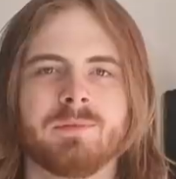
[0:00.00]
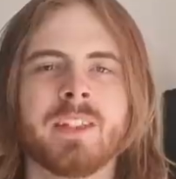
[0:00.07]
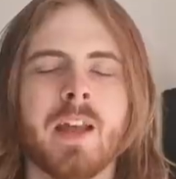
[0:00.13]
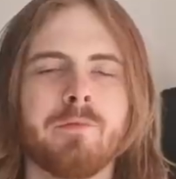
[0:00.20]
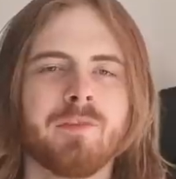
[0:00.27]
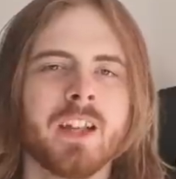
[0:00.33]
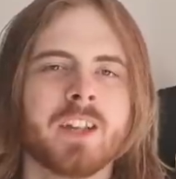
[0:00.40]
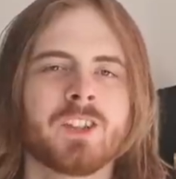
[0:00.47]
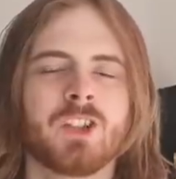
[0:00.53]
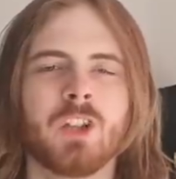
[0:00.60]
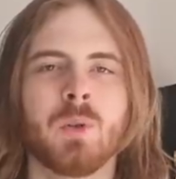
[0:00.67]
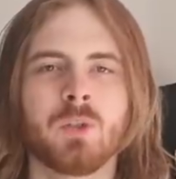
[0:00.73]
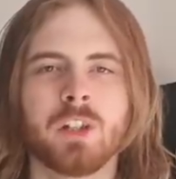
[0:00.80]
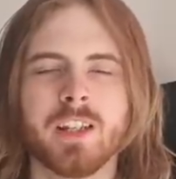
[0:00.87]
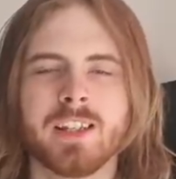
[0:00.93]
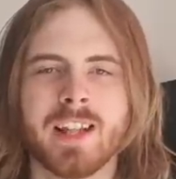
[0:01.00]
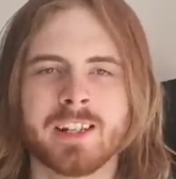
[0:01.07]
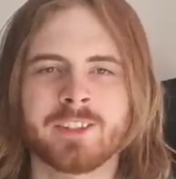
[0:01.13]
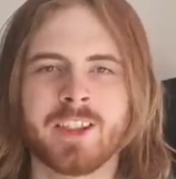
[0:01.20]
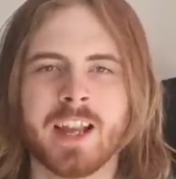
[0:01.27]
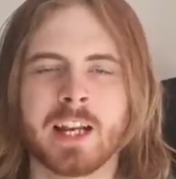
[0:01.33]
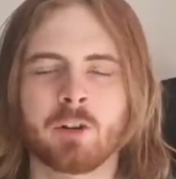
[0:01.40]
Netflix usually lets
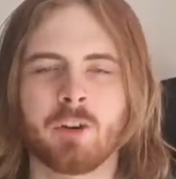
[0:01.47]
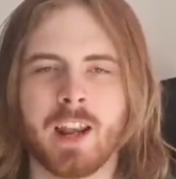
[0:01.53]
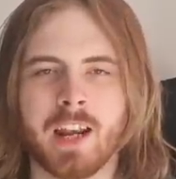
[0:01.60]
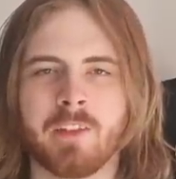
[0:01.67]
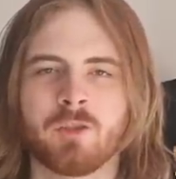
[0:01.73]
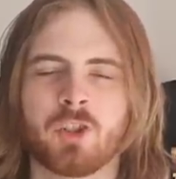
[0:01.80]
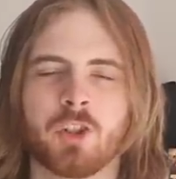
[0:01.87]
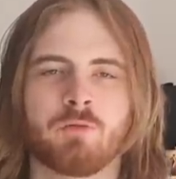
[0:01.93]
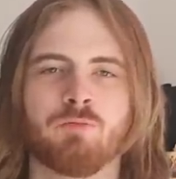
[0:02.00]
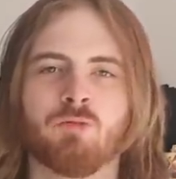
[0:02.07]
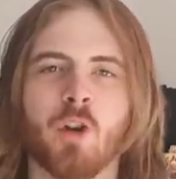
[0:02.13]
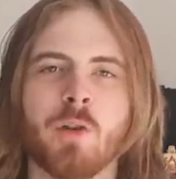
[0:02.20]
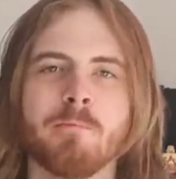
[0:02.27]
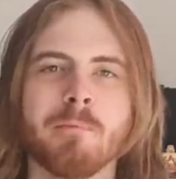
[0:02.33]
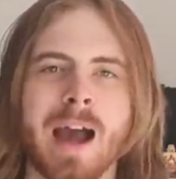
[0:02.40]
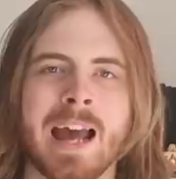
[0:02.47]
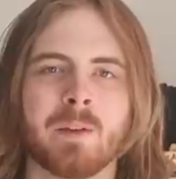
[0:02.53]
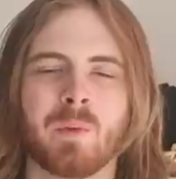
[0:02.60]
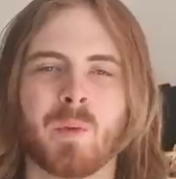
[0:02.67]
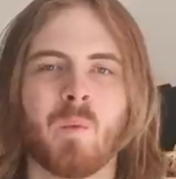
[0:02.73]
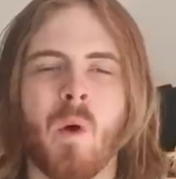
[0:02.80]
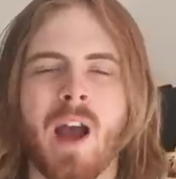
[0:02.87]
their creatives just run mad
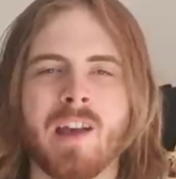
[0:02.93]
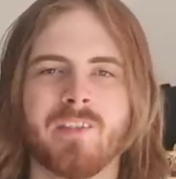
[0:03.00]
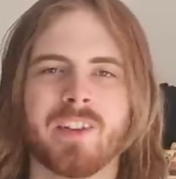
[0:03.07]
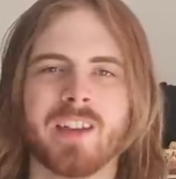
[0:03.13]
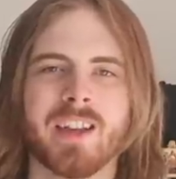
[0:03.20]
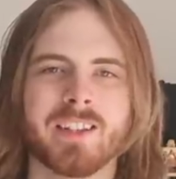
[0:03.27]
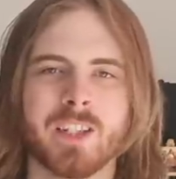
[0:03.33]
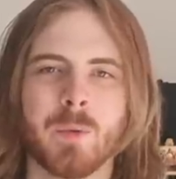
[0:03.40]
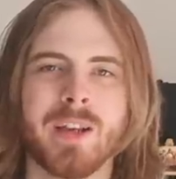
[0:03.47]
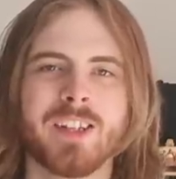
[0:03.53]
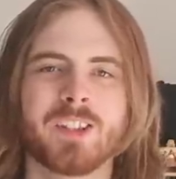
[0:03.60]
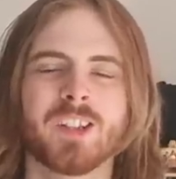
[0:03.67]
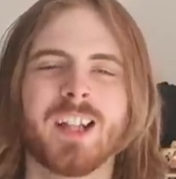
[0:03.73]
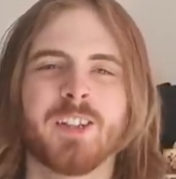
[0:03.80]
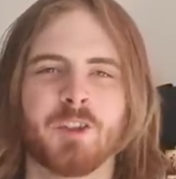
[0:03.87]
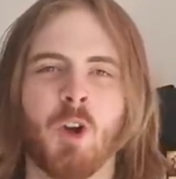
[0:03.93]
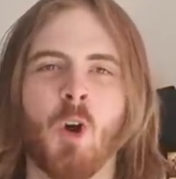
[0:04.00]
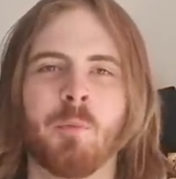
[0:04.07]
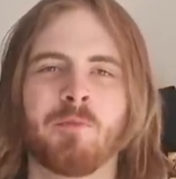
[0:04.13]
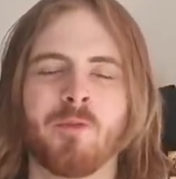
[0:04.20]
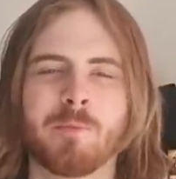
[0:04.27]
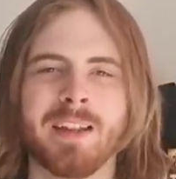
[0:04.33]
with whatever they're doing, so let's
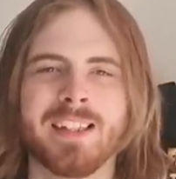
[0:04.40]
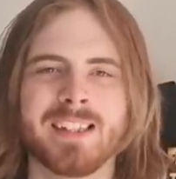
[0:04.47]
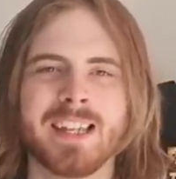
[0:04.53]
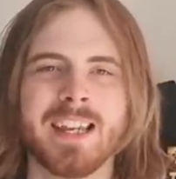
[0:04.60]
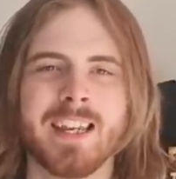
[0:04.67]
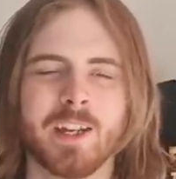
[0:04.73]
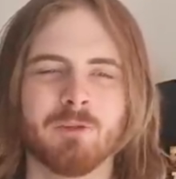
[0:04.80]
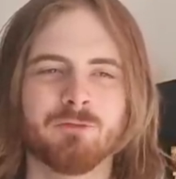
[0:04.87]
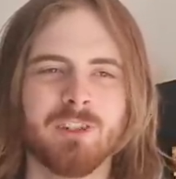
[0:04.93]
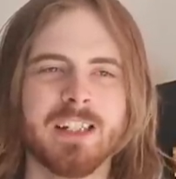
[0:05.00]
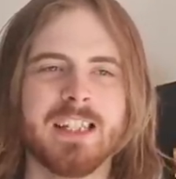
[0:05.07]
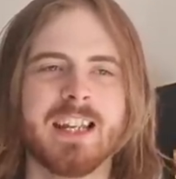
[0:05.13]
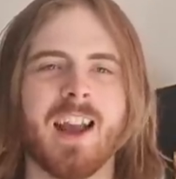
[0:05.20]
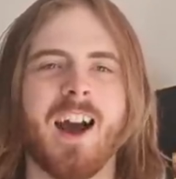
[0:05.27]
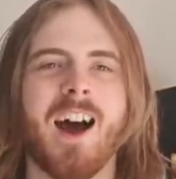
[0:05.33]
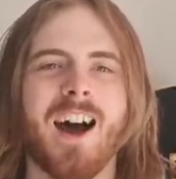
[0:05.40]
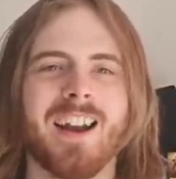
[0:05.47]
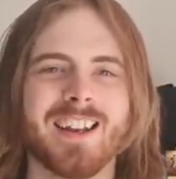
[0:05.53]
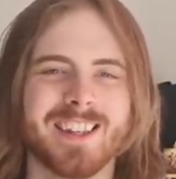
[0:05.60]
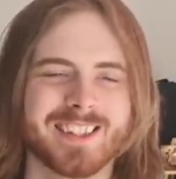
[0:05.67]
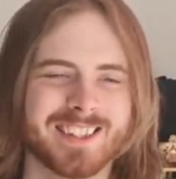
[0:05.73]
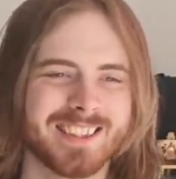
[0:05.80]
hope Verbinski can really
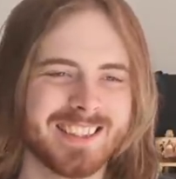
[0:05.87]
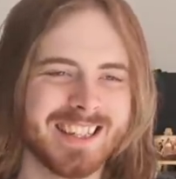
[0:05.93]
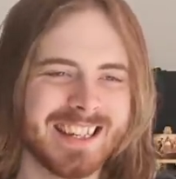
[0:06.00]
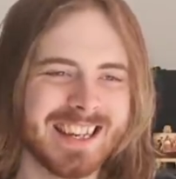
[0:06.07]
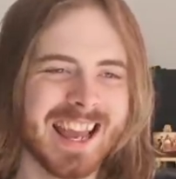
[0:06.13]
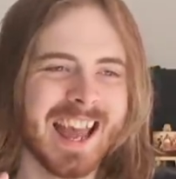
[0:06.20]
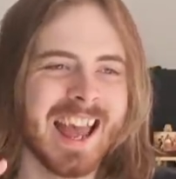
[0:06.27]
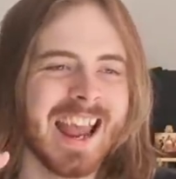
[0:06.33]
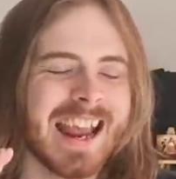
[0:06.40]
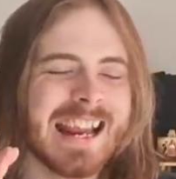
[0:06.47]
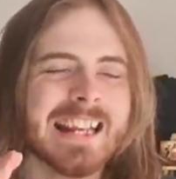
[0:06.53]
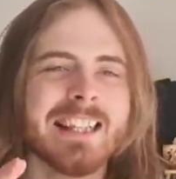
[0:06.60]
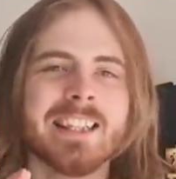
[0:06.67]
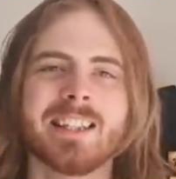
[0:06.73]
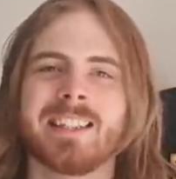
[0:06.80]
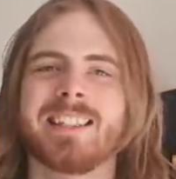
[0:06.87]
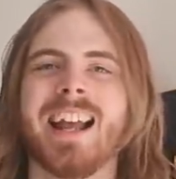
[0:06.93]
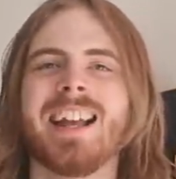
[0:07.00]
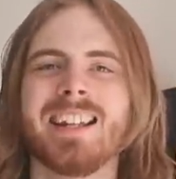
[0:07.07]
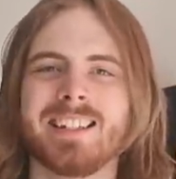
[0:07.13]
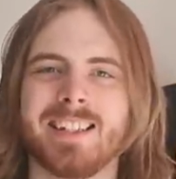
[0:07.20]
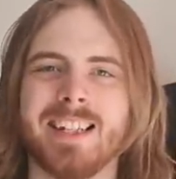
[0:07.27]
harness the
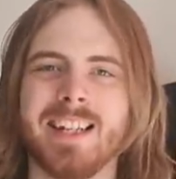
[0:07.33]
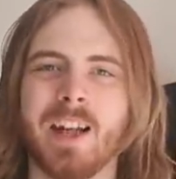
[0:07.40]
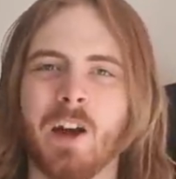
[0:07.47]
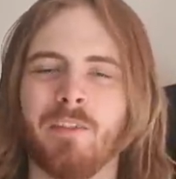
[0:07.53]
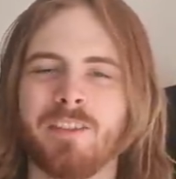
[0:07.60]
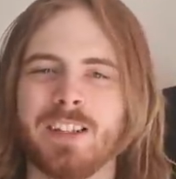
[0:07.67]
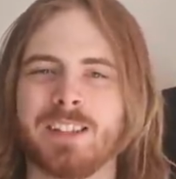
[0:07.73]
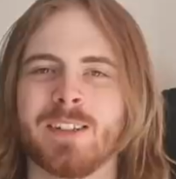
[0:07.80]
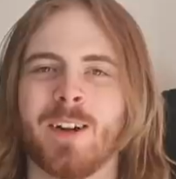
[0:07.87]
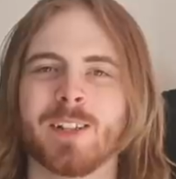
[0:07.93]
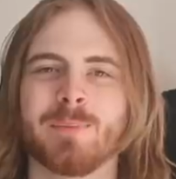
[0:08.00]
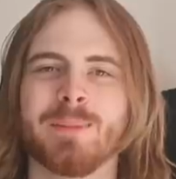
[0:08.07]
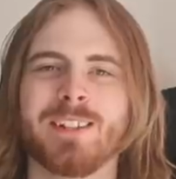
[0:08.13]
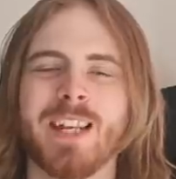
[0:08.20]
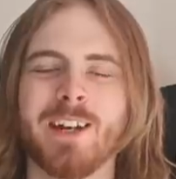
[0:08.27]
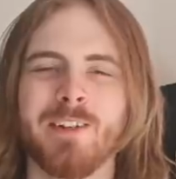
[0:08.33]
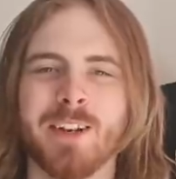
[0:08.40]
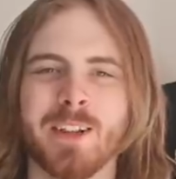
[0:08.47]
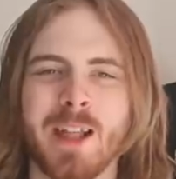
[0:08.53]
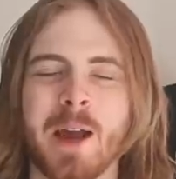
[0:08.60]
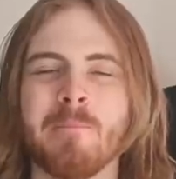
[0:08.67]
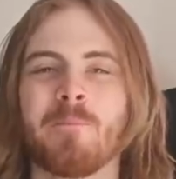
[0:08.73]
insanity of the source
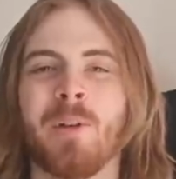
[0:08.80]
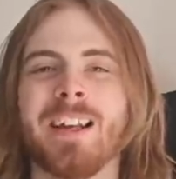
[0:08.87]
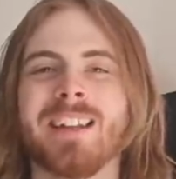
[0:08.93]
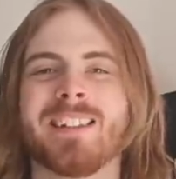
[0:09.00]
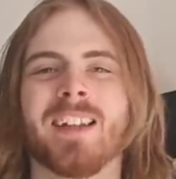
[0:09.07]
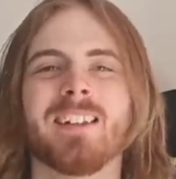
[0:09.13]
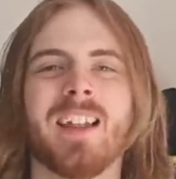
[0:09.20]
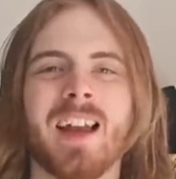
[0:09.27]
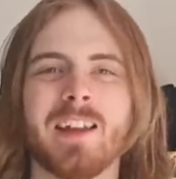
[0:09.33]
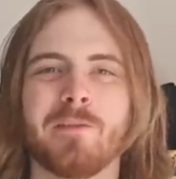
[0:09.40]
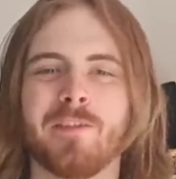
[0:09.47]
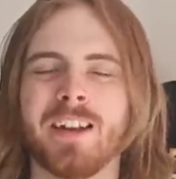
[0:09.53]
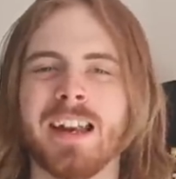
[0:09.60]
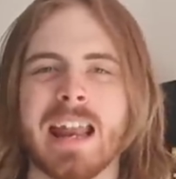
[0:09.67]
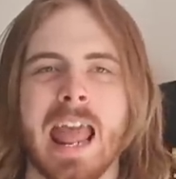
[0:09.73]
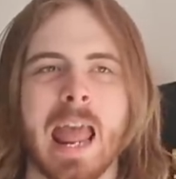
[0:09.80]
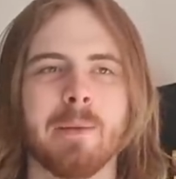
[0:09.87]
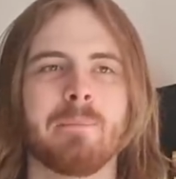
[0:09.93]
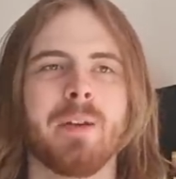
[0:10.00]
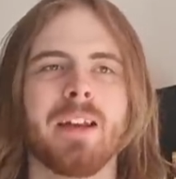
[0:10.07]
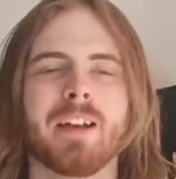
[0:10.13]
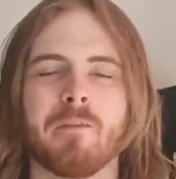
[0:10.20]
material and bring it to life in an
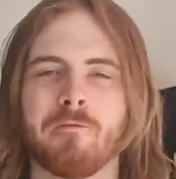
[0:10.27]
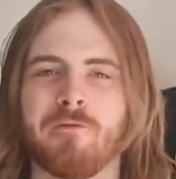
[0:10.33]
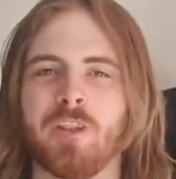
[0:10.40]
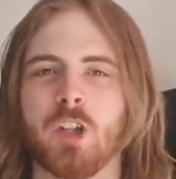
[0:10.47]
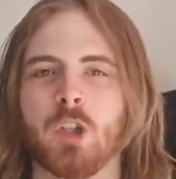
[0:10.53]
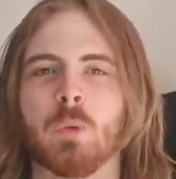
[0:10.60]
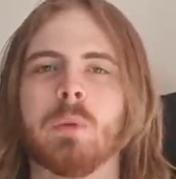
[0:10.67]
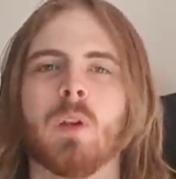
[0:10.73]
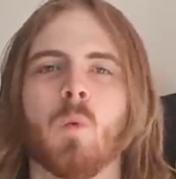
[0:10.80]
epic visual